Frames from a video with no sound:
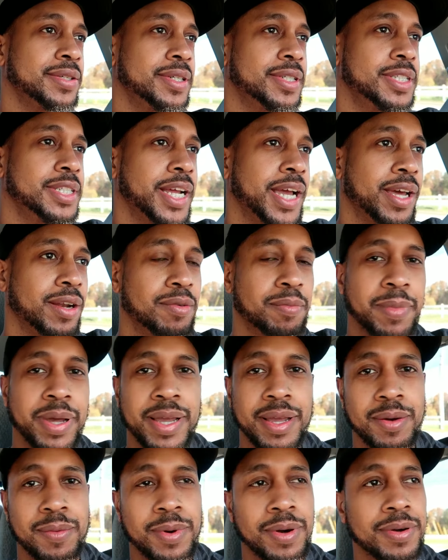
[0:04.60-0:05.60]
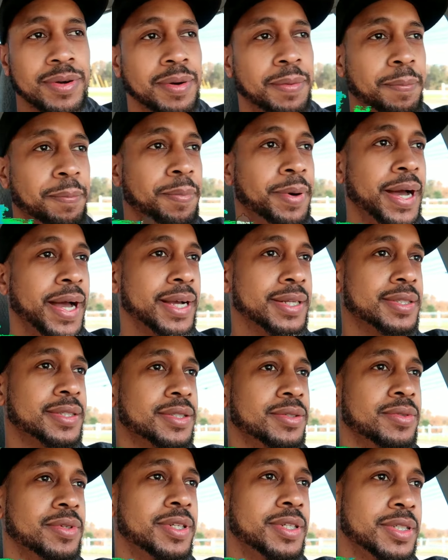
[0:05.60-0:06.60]
to the channel, man. Welcome back
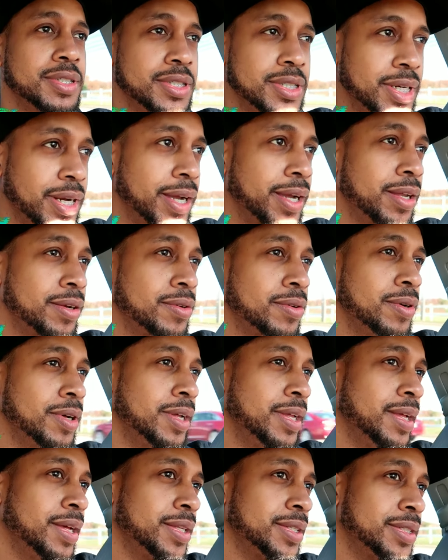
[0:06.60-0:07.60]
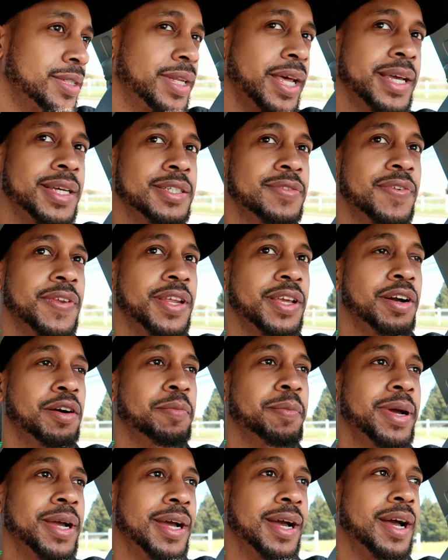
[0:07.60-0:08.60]
to the channel. Today's video,
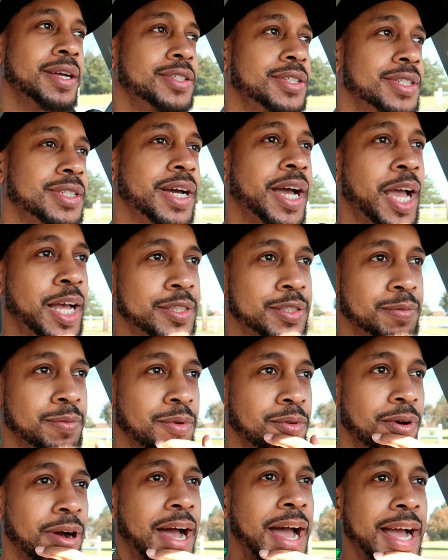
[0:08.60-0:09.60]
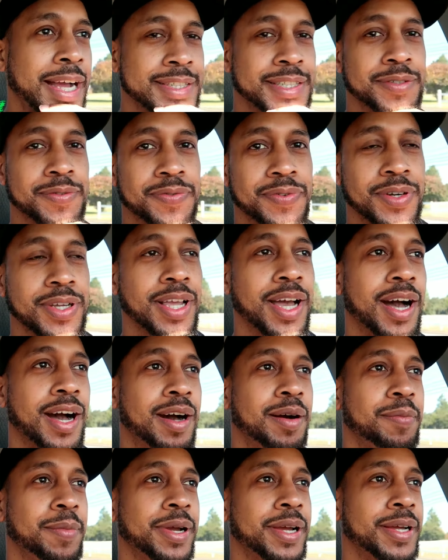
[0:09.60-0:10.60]
man, I should have had some little action for
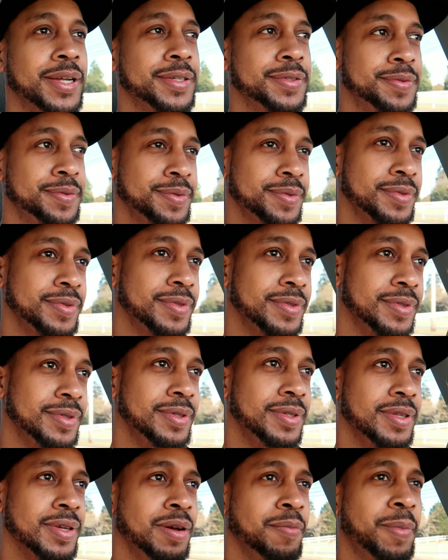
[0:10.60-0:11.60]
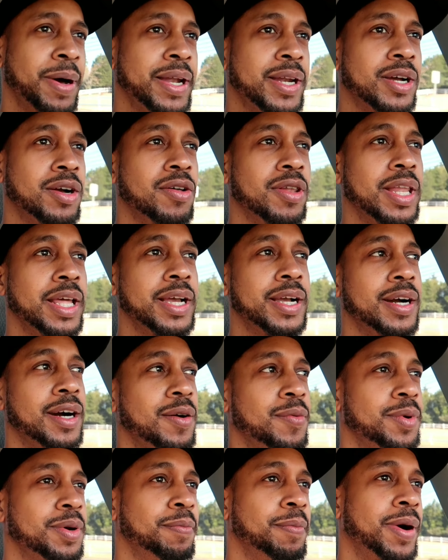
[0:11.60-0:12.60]
y'all, man. I'm about to go link
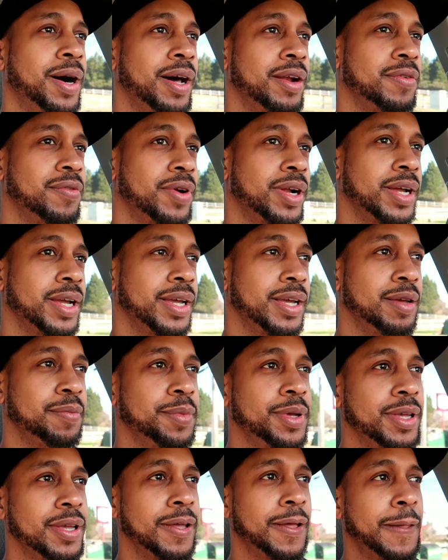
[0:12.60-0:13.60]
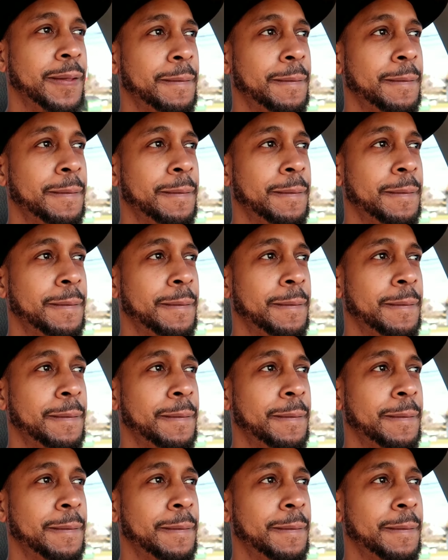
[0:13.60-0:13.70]
up with Modern Red Hemi,